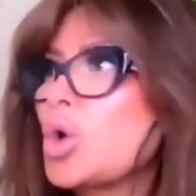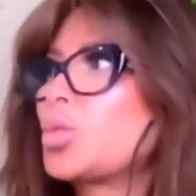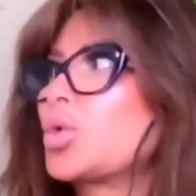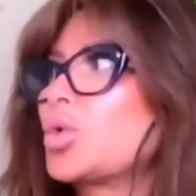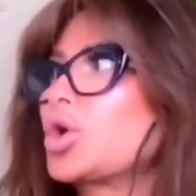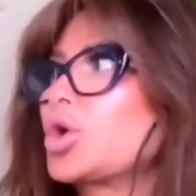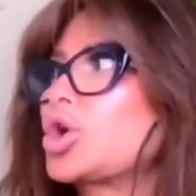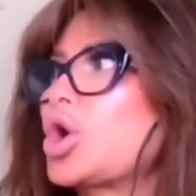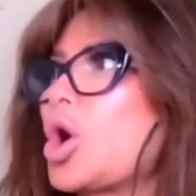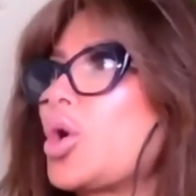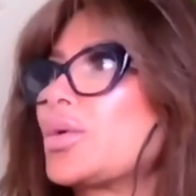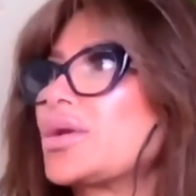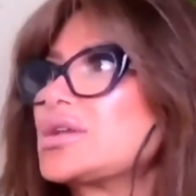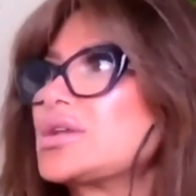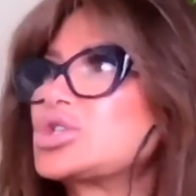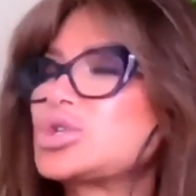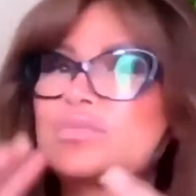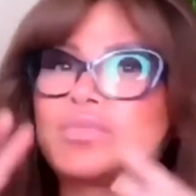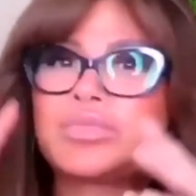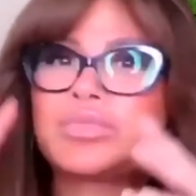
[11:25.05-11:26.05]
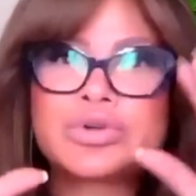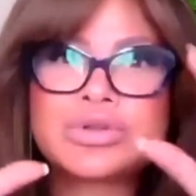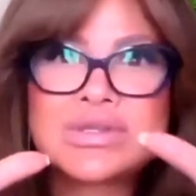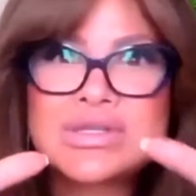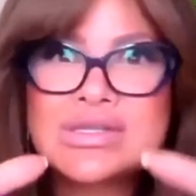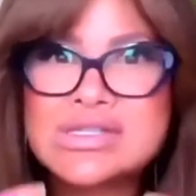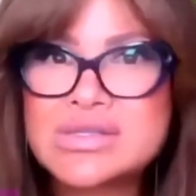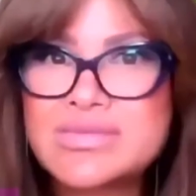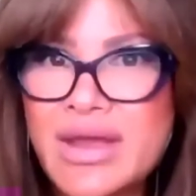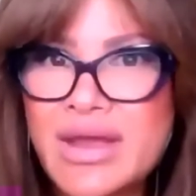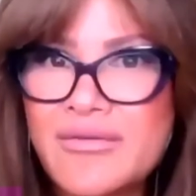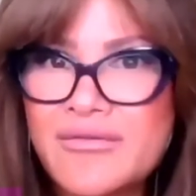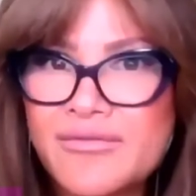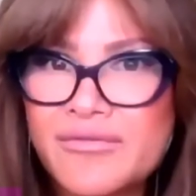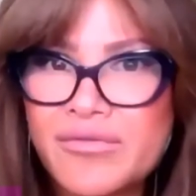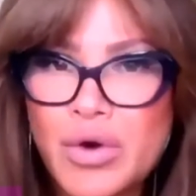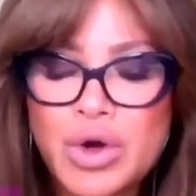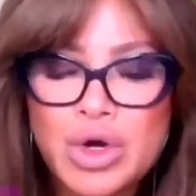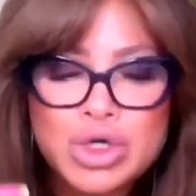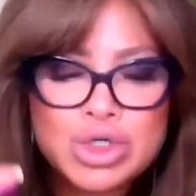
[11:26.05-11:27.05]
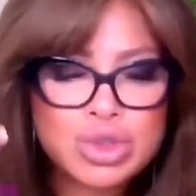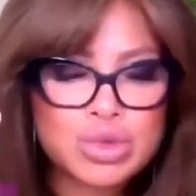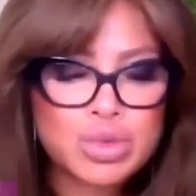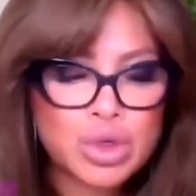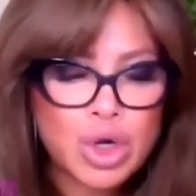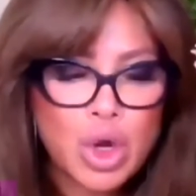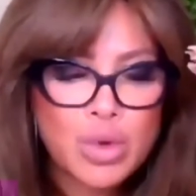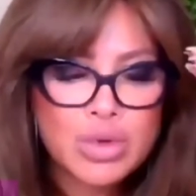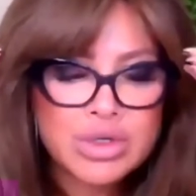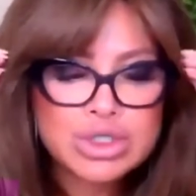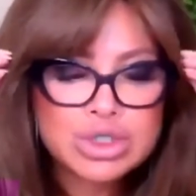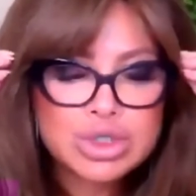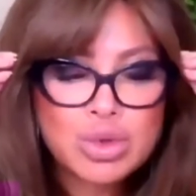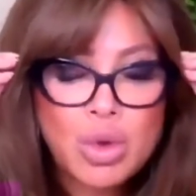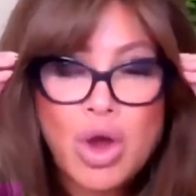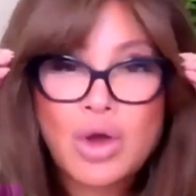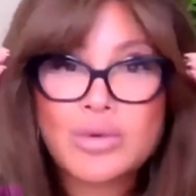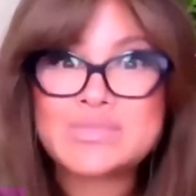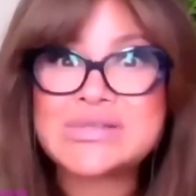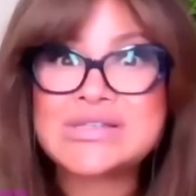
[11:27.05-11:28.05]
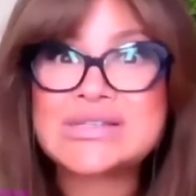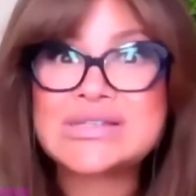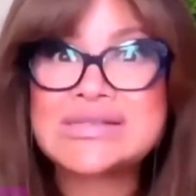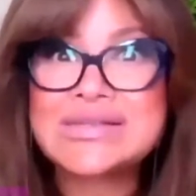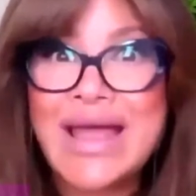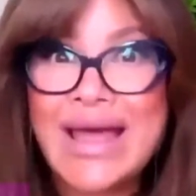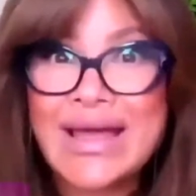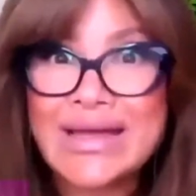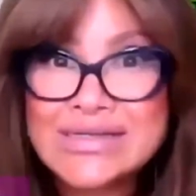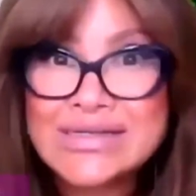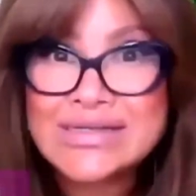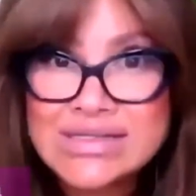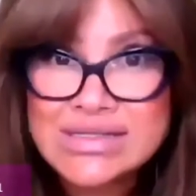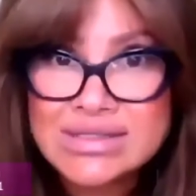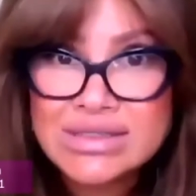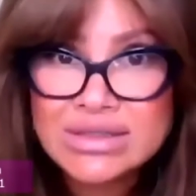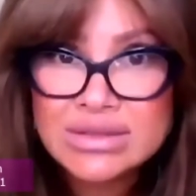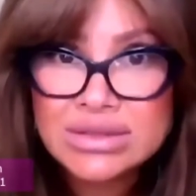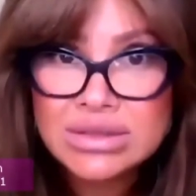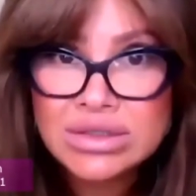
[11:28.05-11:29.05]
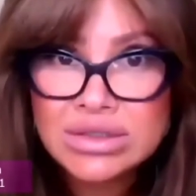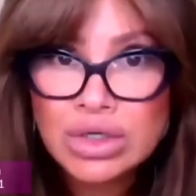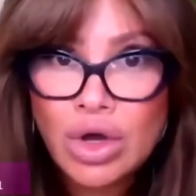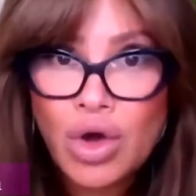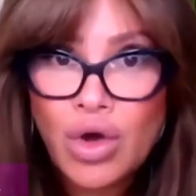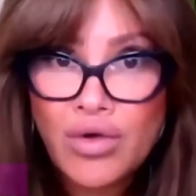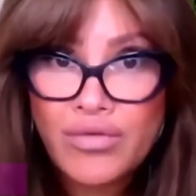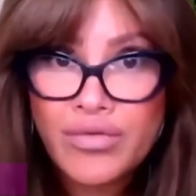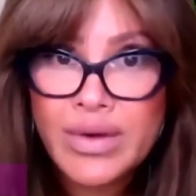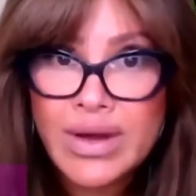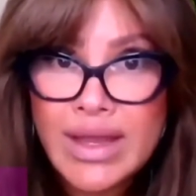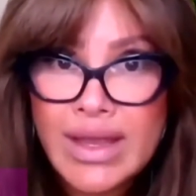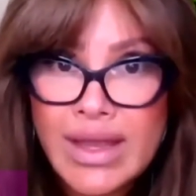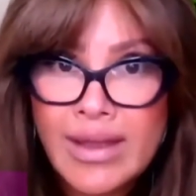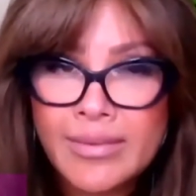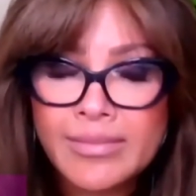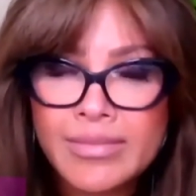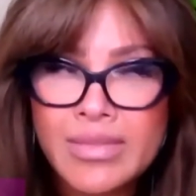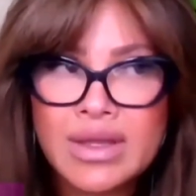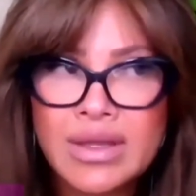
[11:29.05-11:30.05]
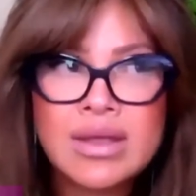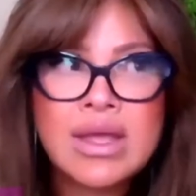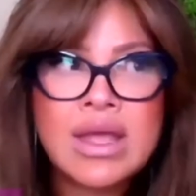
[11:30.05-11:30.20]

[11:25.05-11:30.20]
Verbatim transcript: We're going to put this man first. We're going to obsess over him